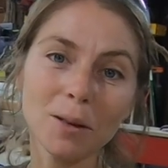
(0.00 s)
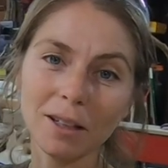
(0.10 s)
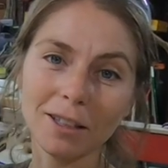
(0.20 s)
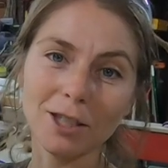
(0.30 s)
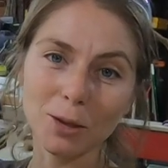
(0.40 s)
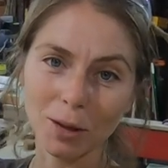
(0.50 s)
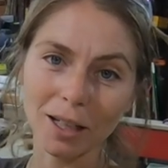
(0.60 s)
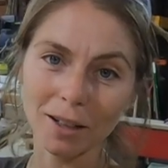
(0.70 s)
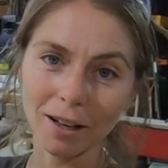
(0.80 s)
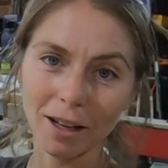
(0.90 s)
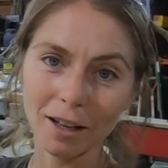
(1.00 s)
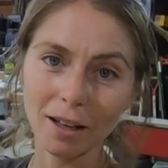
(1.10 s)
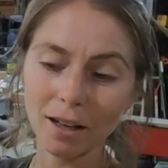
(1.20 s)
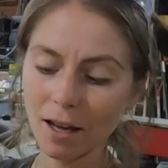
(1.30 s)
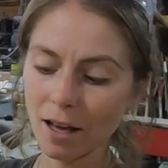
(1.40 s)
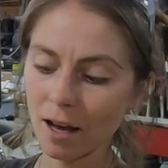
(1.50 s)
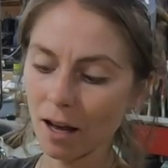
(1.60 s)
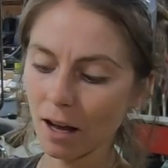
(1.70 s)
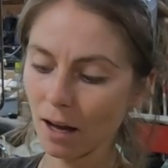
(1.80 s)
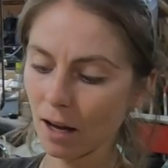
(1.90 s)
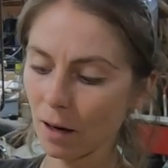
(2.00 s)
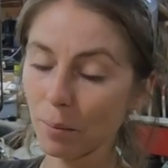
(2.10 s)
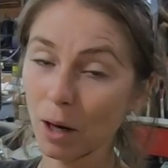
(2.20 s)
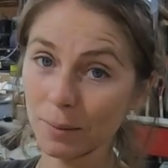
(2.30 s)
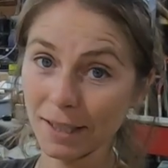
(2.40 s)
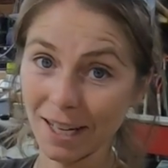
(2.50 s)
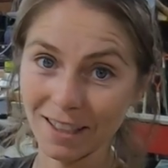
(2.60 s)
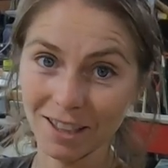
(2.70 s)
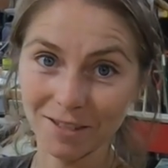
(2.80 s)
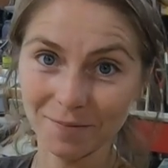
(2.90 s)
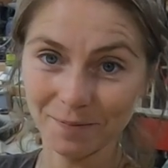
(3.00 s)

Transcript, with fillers: hundred twenty grit uh, palm sander